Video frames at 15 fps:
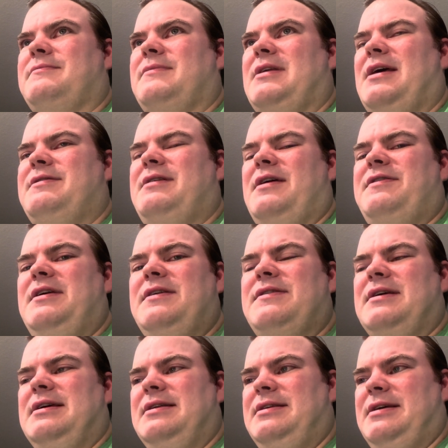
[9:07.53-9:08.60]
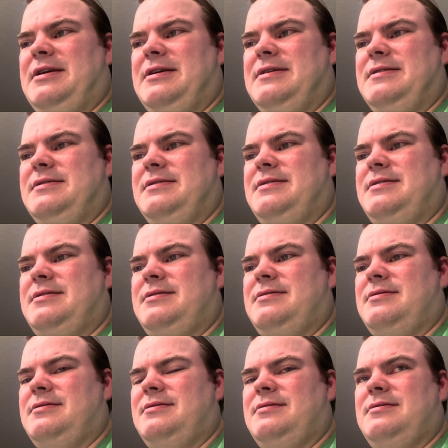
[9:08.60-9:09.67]
I think the ending is
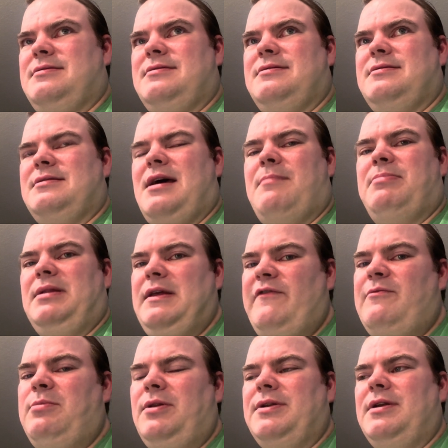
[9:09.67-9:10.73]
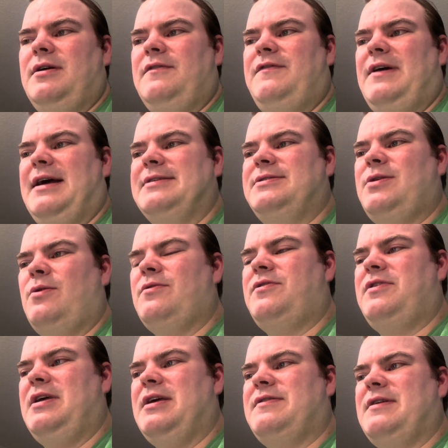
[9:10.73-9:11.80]
not believable enough. I don't
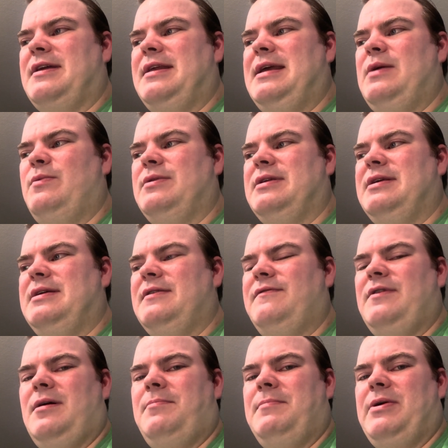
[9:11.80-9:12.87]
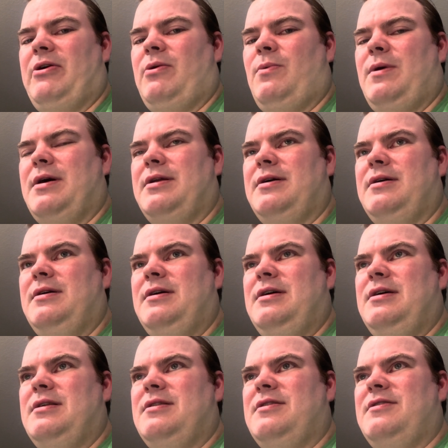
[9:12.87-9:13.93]
think that he would give up marijuana
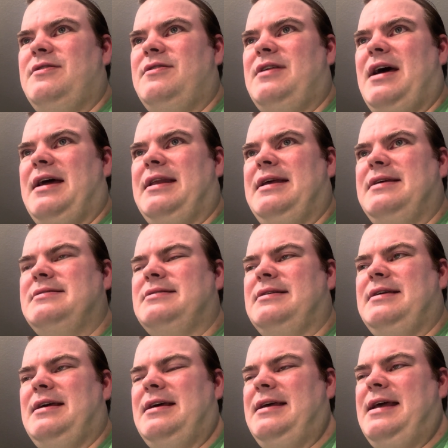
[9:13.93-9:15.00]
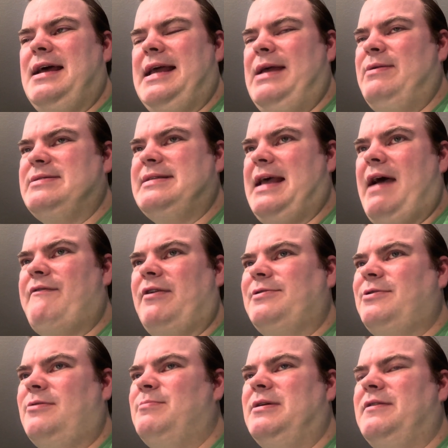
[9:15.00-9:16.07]
that easily. Yeah, he was having a
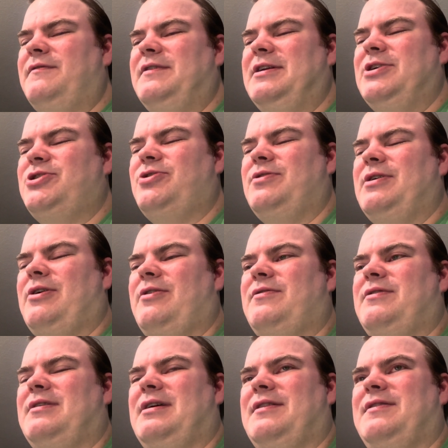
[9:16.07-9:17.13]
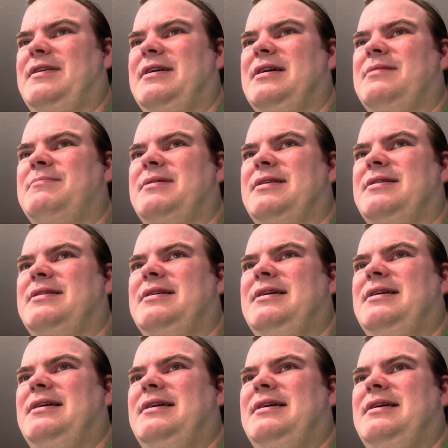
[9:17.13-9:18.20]
little bit of an issue there at the end, but
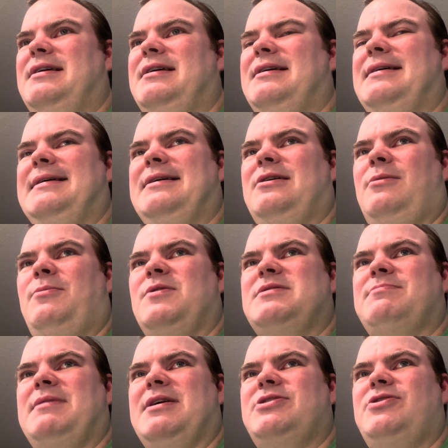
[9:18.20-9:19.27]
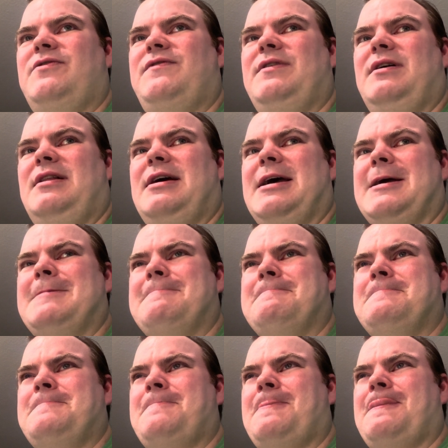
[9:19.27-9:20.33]
it almost makes you feel like
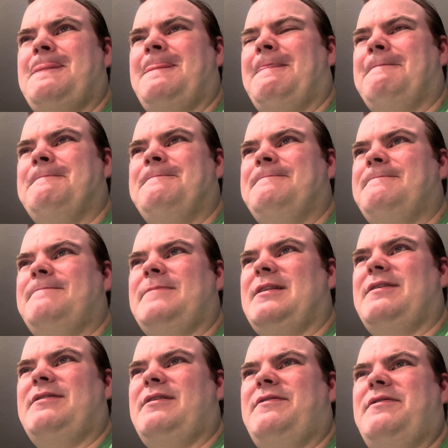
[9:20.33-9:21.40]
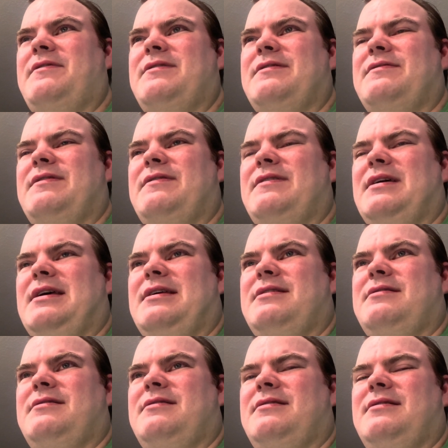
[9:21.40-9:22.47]
that
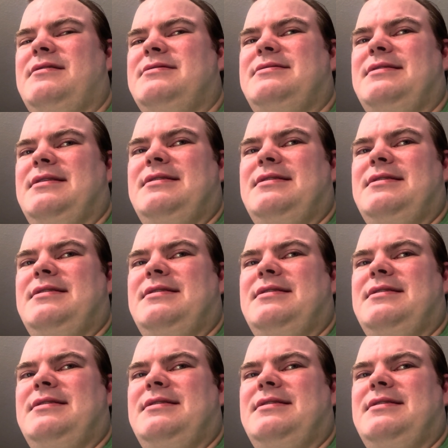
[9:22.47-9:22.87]
it's